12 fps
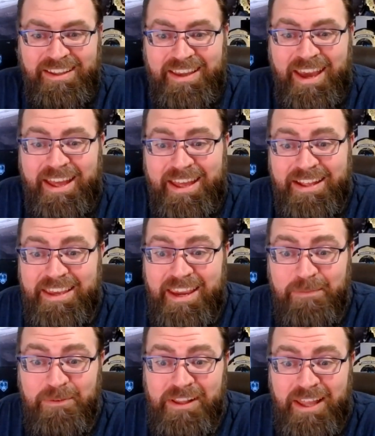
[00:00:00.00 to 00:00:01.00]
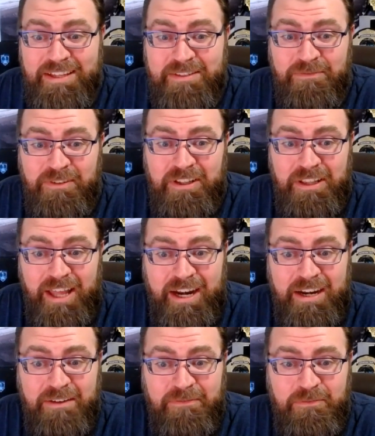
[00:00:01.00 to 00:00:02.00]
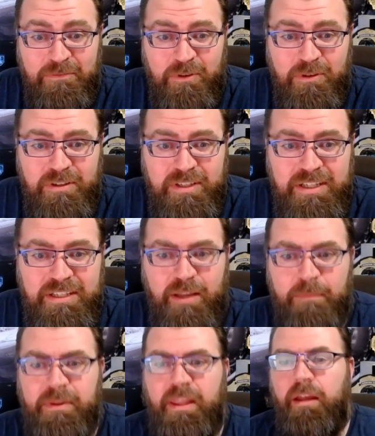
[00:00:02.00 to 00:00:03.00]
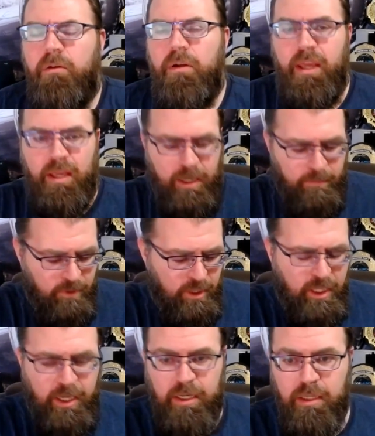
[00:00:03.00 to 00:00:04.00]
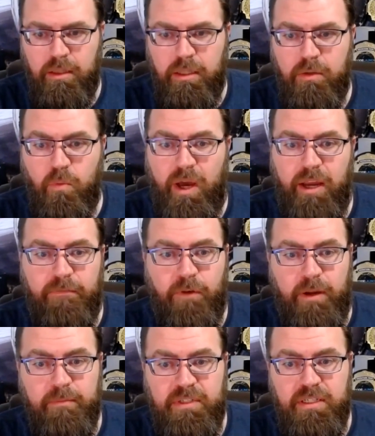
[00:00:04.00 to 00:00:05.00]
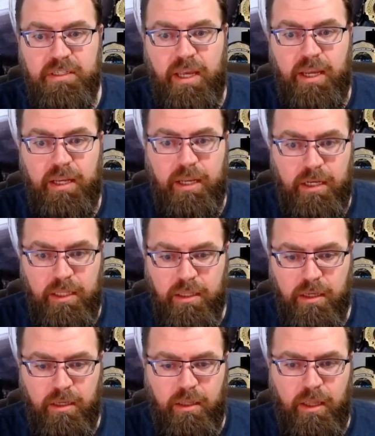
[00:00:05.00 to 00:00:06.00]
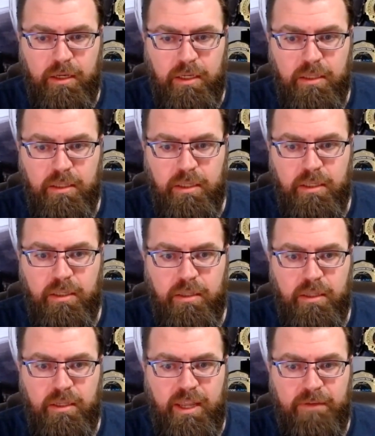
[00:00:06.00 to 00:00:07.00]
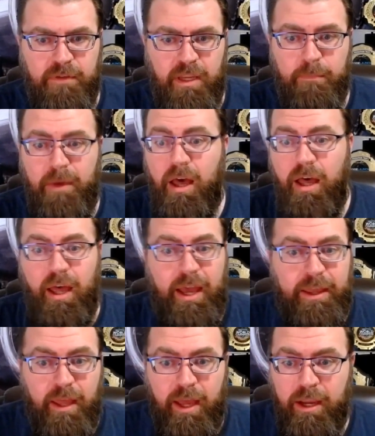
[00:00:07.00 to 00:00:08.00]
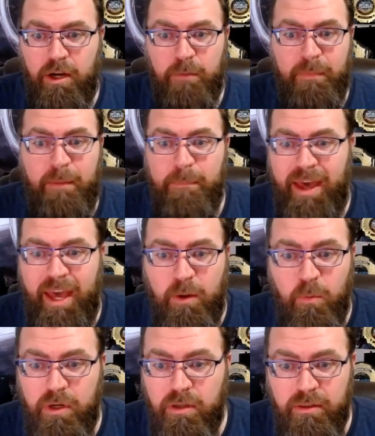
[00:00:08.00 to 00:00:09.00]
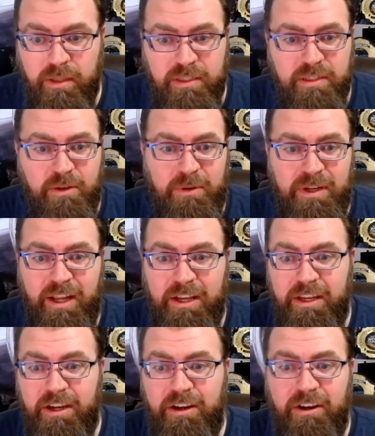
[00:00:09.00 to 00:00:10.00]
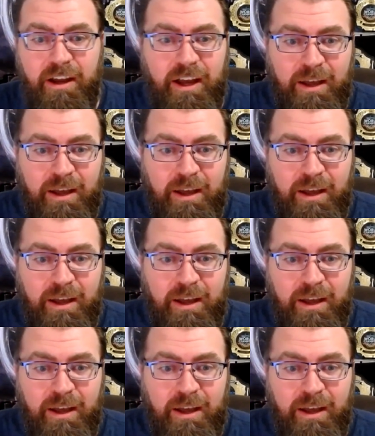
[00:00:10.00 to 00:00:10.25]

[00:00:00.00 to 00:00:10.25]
Yeah, and Gabriel has to fill a lot of different roles because I'll be like, okay, Gabriel, I need the wireframes designed. I need the dev team. I hurt my back. What do you think's going on here?